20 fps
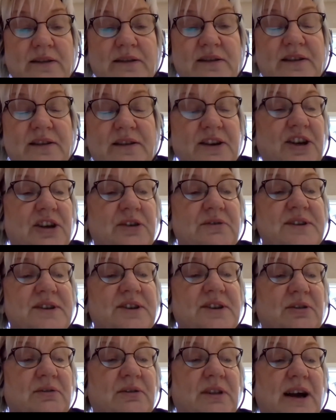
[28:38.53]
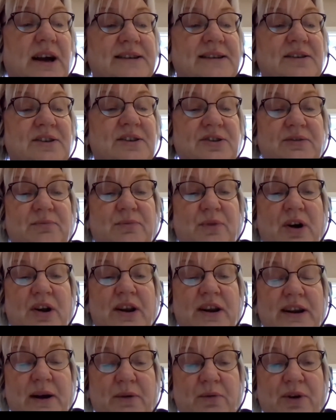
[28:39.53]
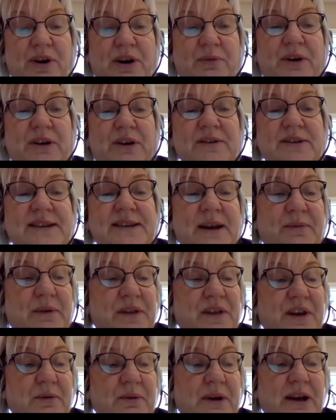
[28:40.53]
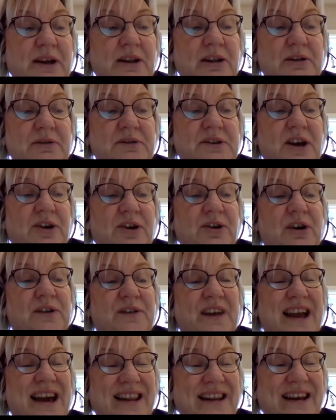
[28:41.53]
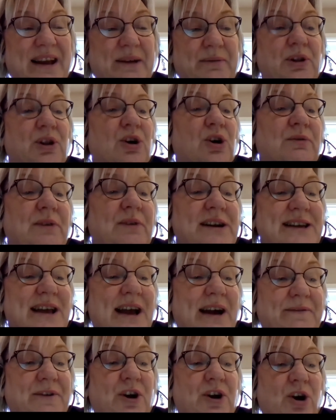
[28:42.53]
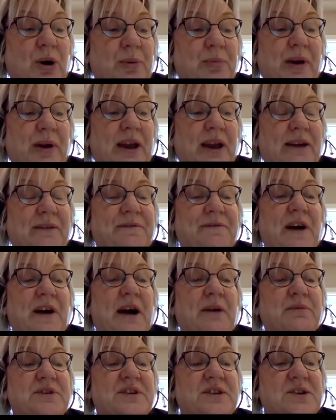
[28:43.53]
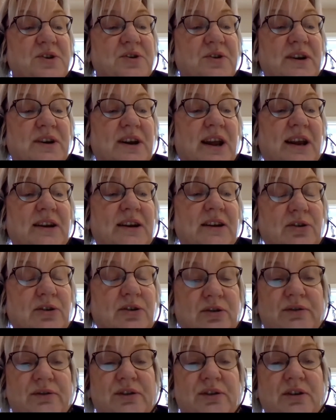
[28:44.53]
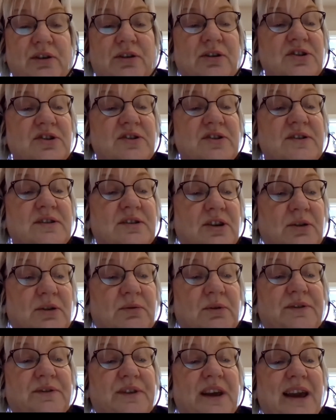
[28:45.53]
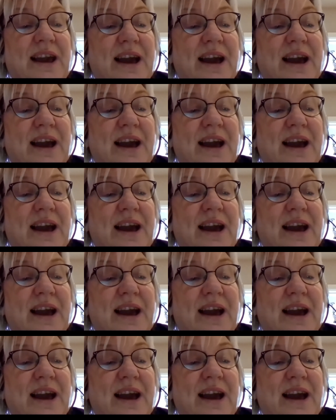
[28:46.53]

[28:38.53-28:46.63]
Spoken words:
the new school hasn't done one. Now, what I will say, whether you include it or not, the LA will already have a copy. If that was done in a North Yorkshire school, the